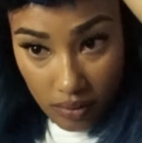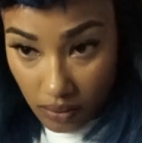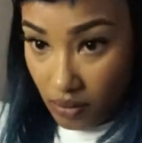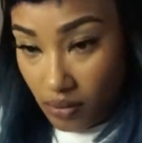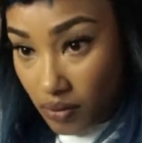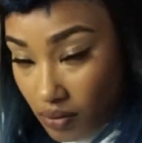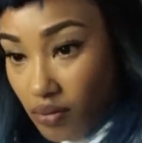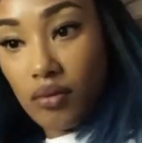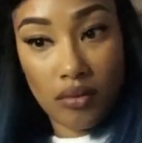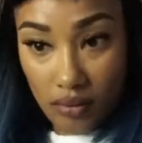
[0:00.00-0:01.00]
and
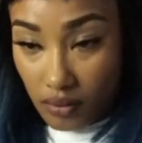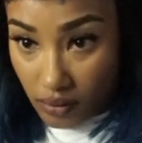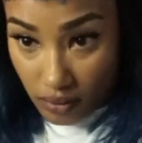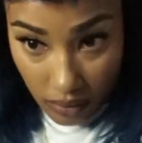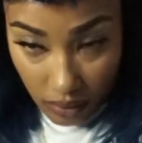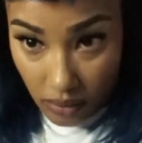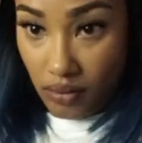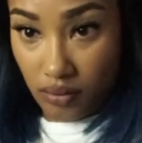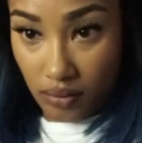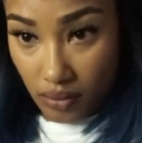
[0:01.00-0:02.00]
just putting it up in a
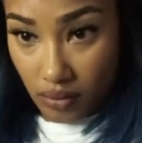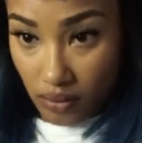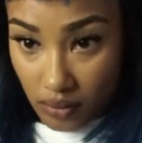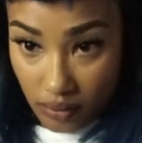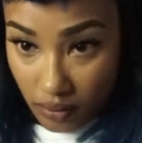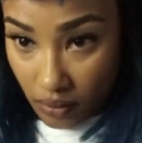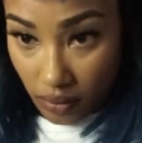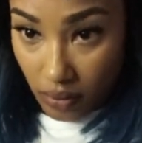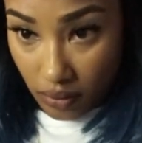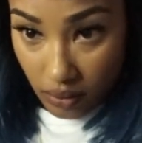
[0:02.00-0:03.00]
ponytail right
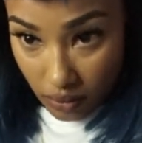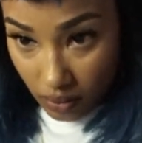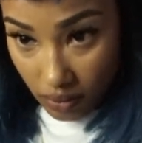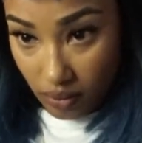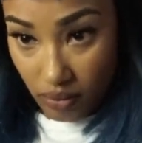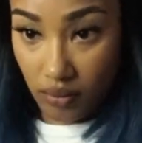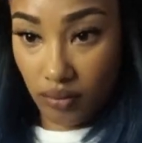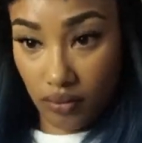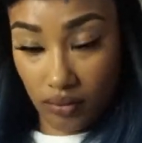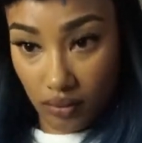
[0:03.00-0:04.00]
now, combing it
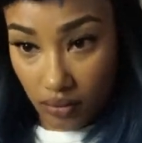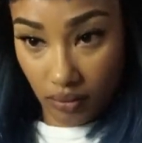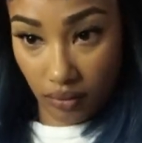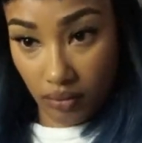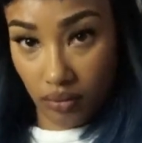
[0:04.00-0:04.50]
out,